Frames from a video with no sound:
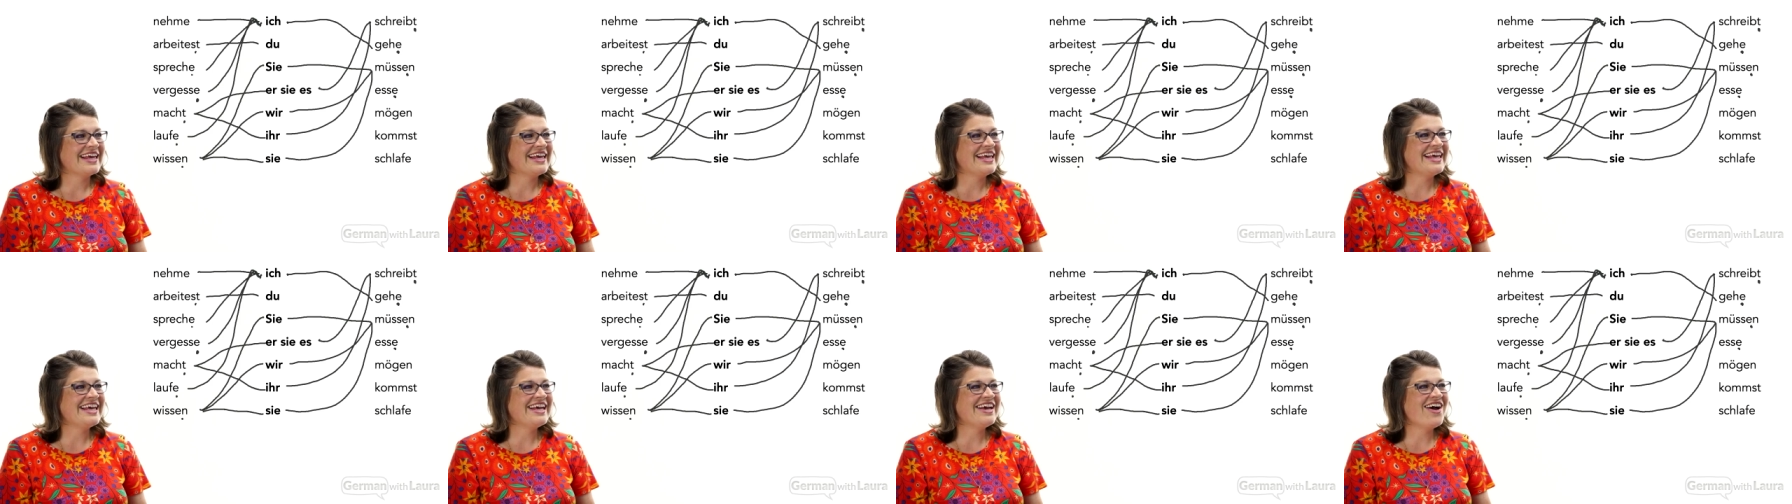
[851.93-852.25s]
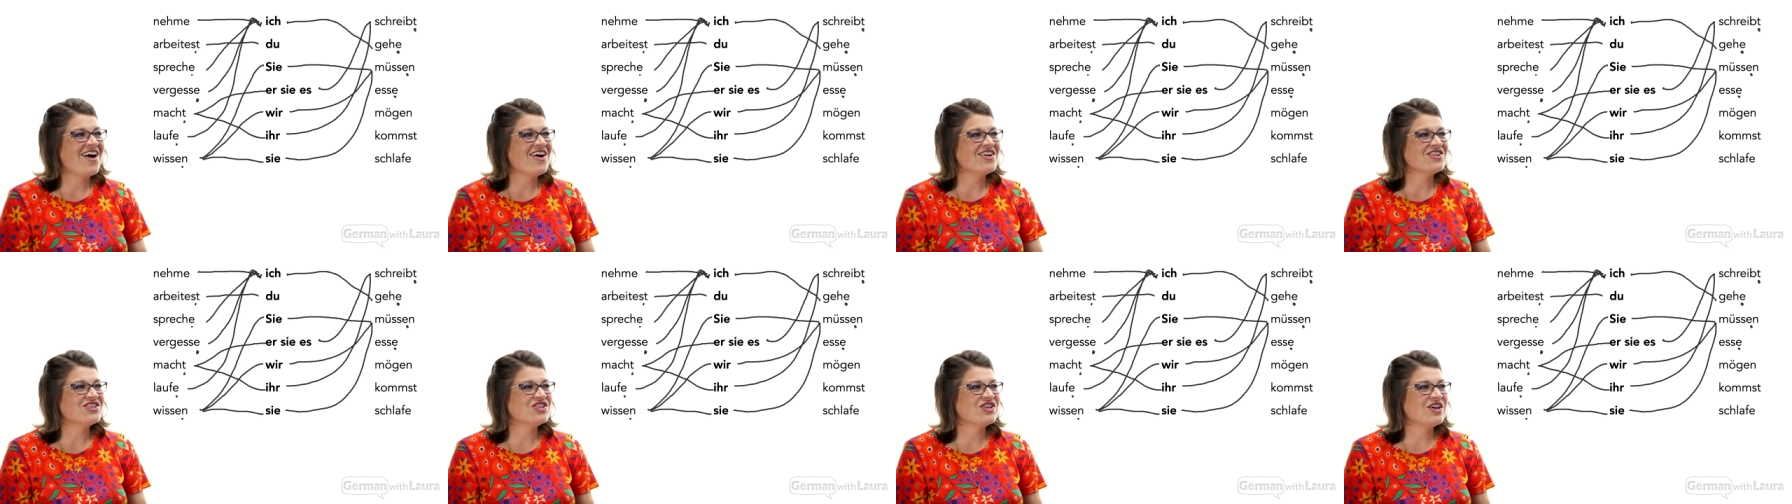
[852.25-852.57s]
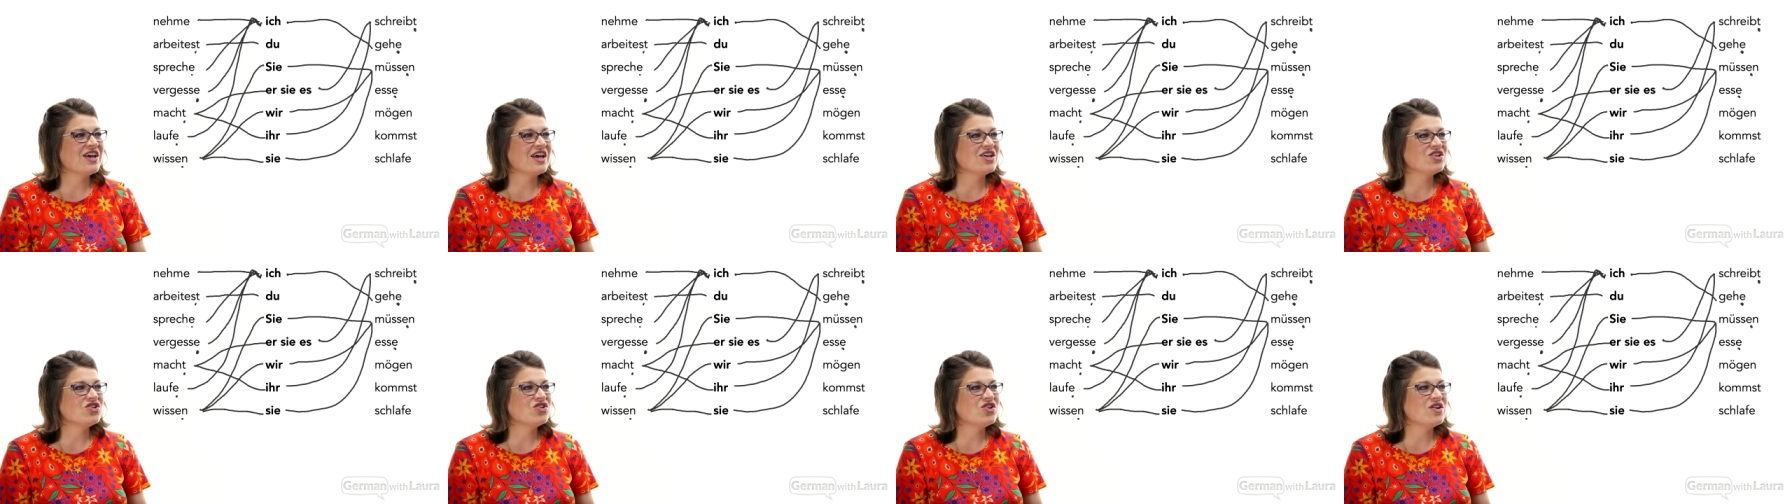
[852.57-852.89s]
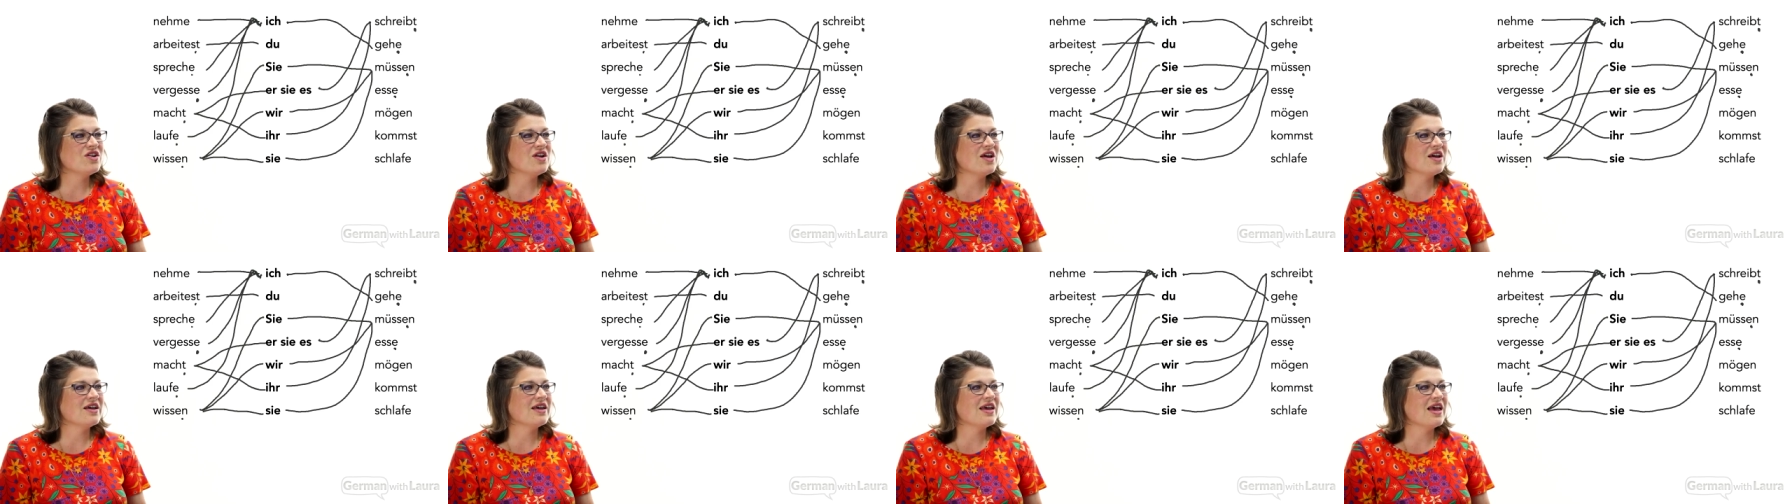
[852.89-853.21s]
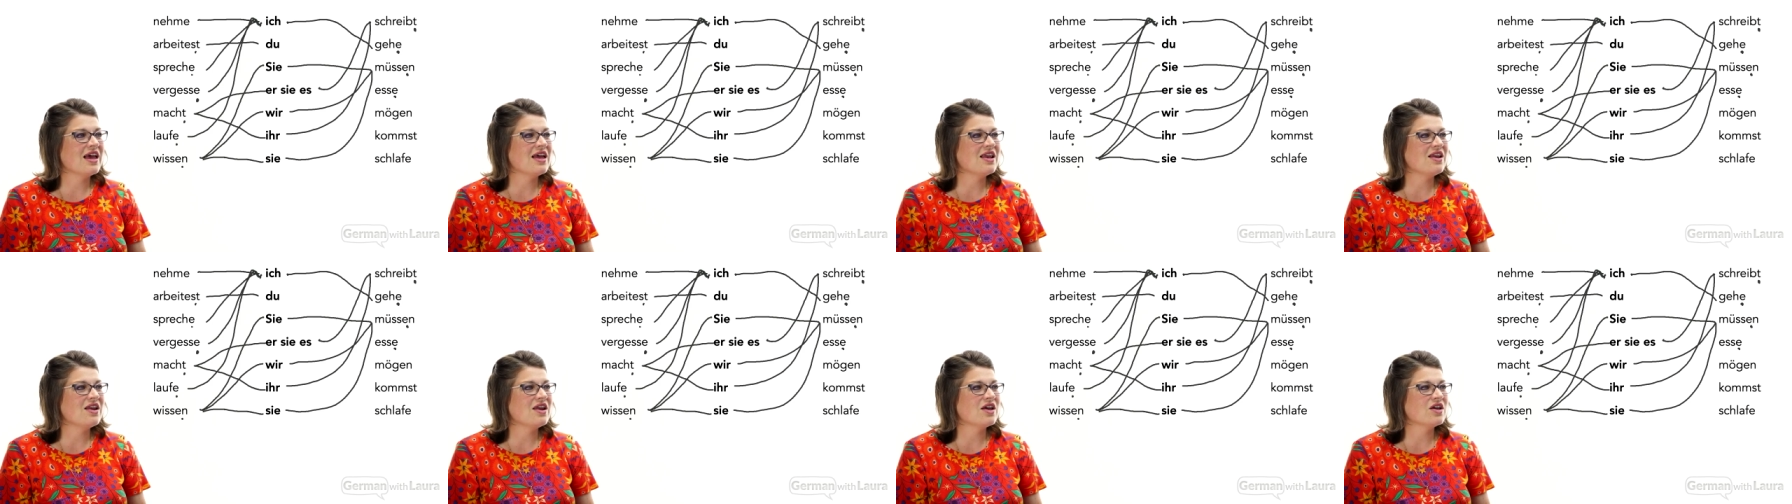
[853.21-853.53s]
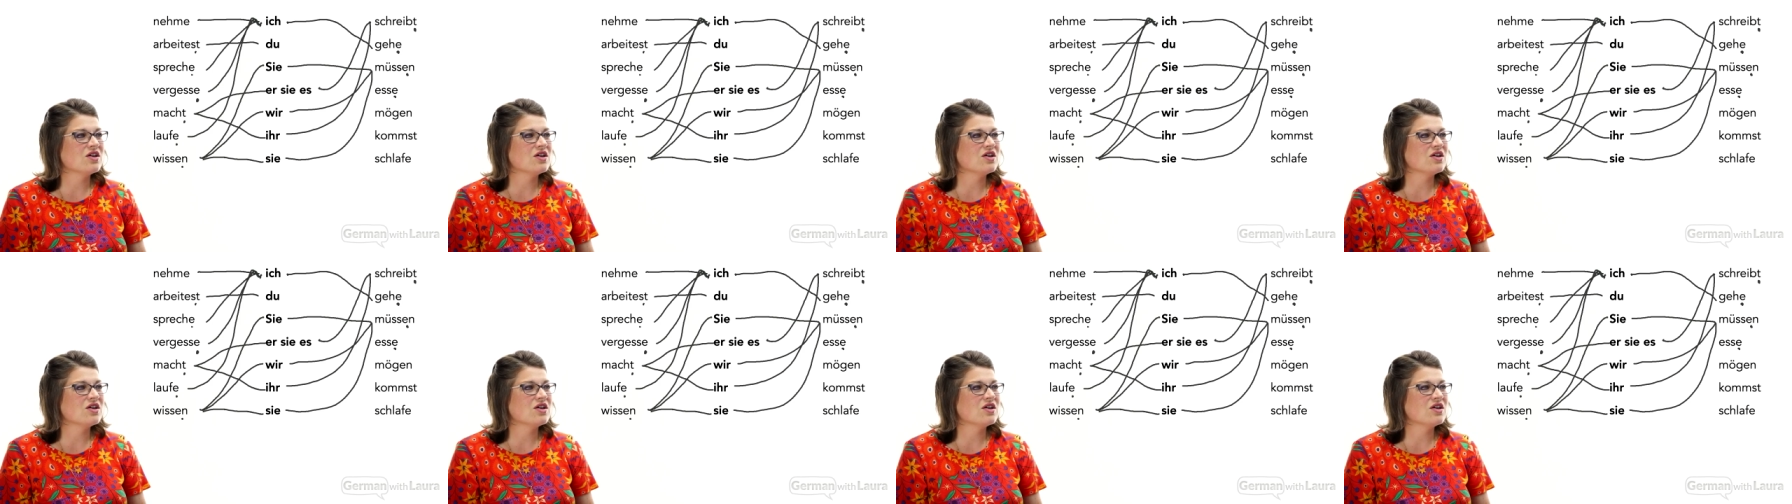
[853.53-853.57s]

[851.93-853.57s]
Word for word: E conjugation, again,